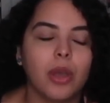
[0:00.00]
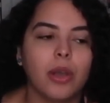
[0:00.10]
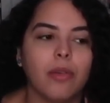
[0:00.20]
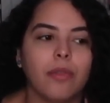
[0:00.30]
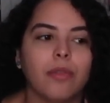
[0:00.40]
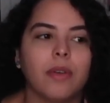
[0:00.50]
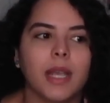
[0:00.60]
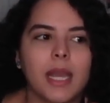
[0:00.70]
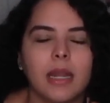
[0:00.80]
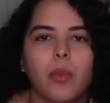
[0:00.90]
of,
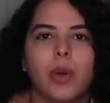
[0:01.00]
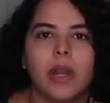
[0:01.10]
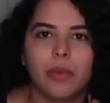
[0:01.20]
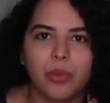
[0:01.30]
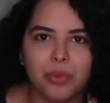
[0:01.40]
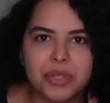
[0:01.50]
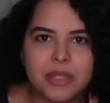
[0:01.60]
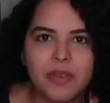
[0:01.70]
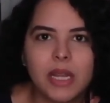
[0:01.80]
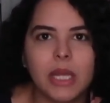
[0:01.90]
again, whatever was
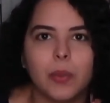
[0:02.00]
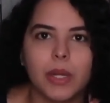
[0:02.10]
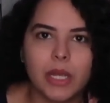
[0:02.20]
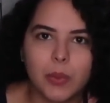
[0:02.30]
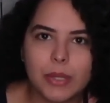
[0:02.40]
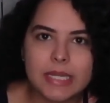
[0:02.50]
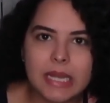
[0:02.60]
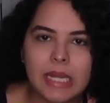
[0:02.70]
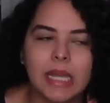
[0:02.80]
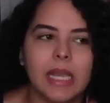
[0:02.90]
feeling, what he was
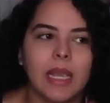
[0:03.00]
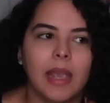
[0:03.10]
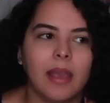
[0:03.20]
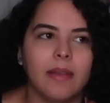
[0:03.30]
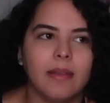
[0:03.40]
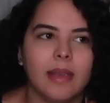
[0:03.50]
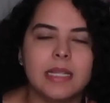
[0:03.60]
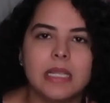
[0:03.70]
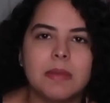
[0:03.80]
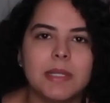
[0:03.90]
thinking, and
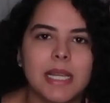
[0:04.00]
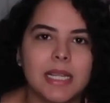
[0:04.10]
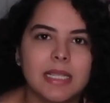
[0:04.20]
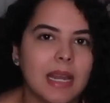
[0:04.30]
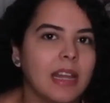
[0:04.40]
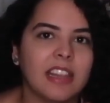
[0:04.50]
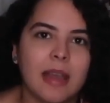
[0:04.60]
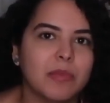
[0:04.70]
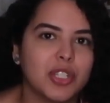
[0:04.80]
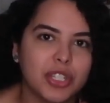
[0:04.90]
it seems like it's not
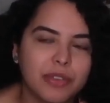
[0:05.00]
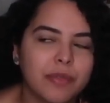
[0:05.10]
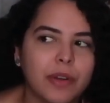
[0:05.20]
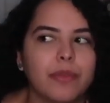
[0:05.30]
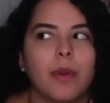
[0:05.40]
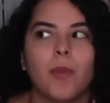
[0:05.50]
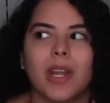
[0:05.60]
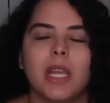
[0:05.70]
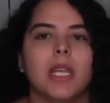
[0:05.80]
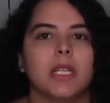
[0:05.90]
that much different from
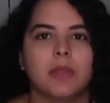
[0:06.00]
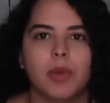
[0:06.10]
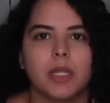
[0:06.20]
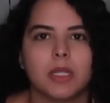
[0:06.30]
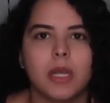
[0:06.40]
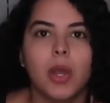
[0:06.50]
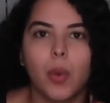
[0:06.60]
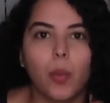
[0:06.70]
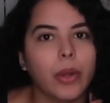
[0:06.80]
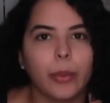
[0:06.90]
what he expressed
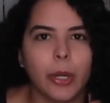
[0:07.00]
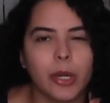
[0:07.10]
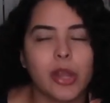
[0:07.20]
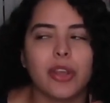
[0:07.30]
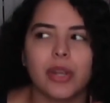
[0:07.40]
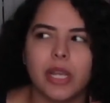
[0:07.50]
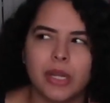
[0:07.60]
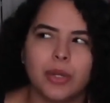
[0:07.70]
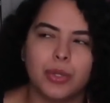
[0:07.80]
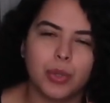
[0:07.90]
one way or another
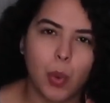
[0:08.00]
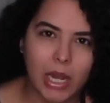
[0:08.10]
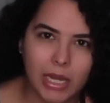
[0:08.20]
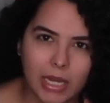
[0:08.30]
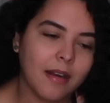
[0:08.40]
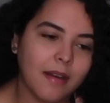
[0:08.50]
in Twilight.